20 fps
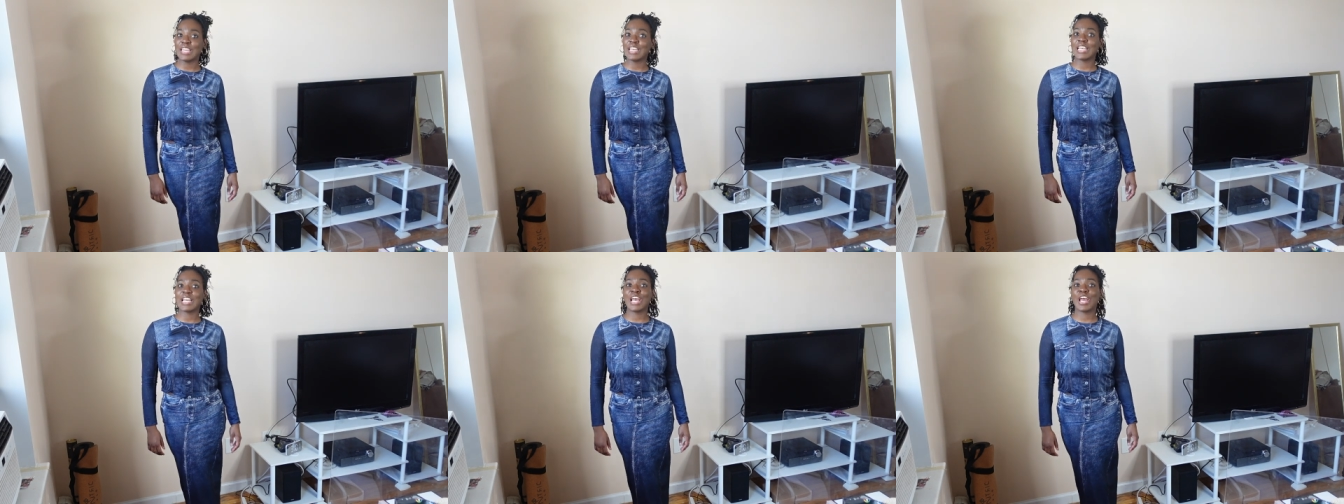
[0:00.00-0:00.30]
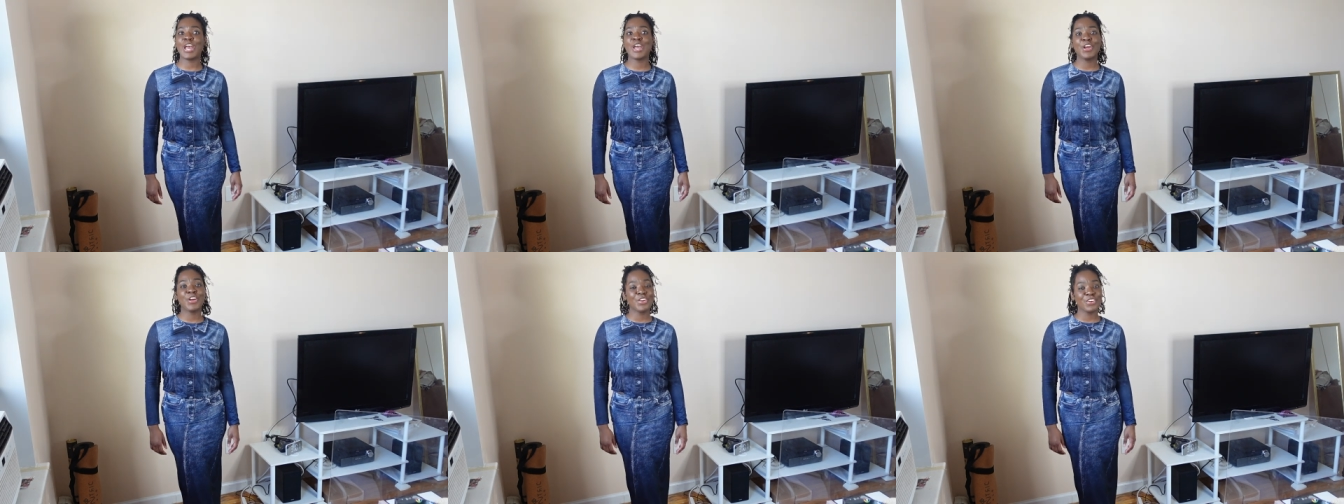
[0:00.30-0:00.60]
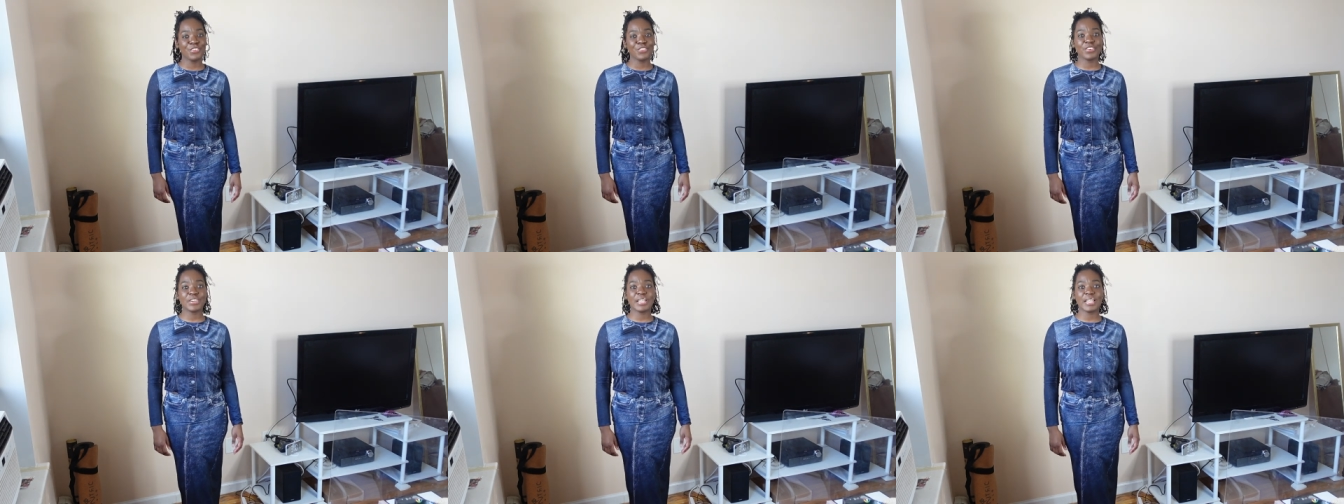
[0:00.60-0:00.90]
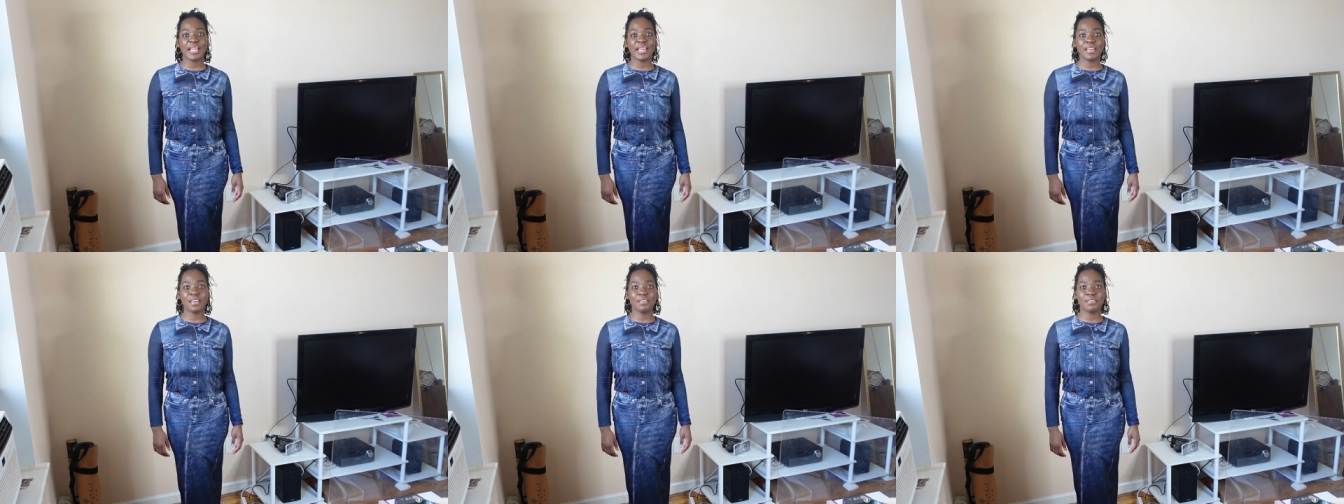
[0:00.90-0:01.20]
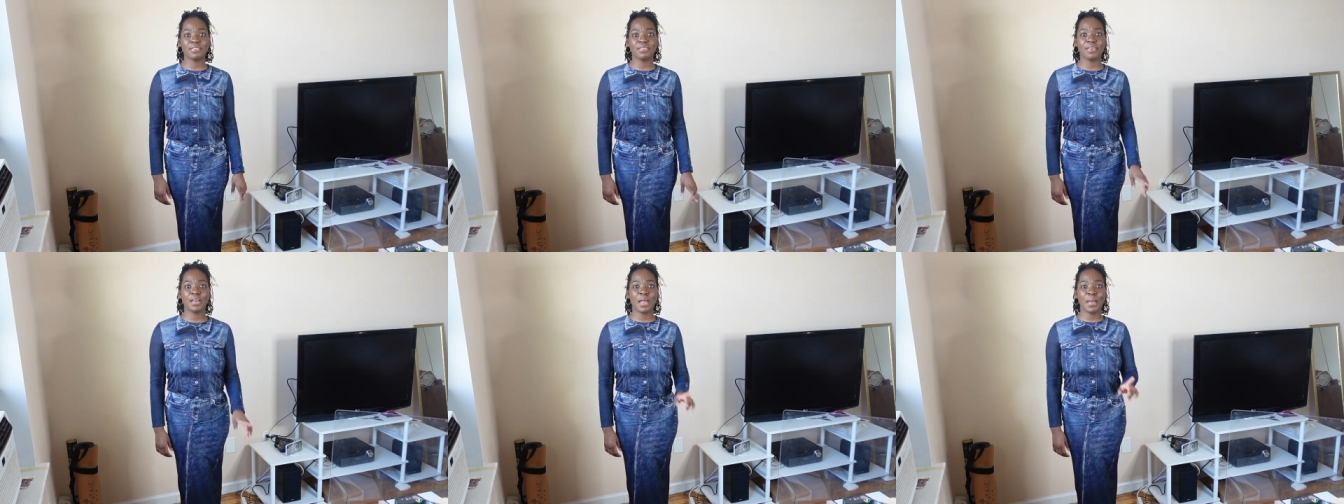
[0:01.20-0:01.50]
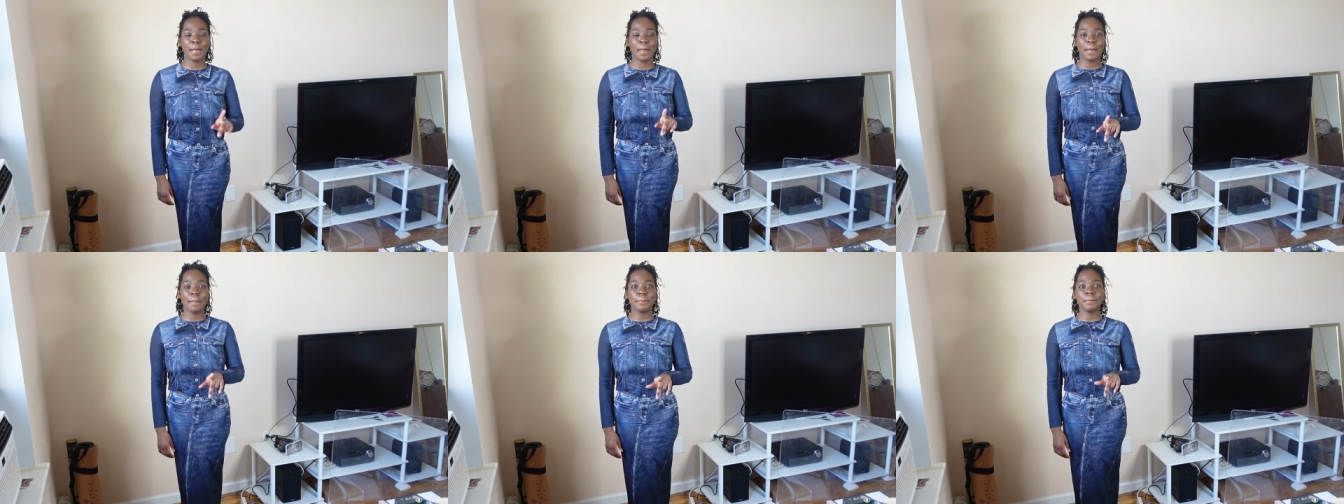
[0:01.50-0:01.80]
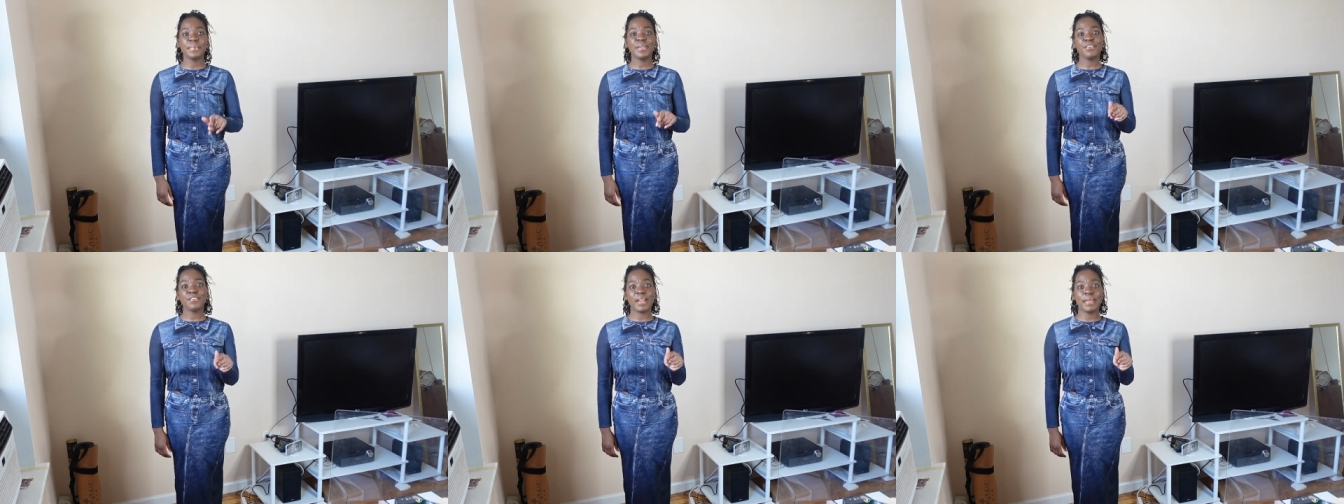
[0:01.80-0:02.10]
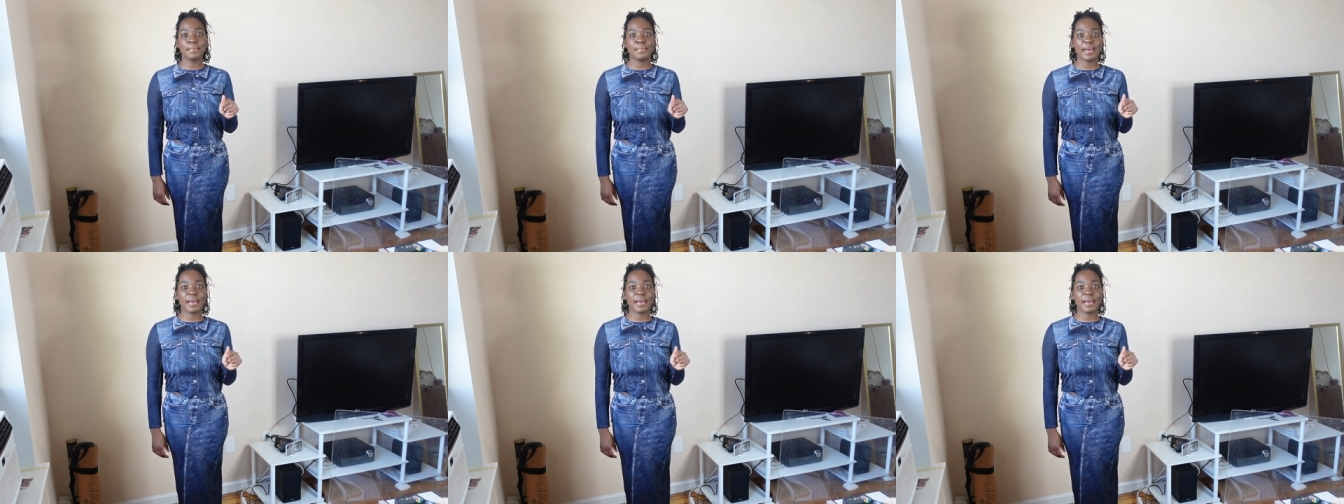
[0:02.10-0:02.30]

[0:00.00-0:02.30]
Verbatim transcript: in real life. Be right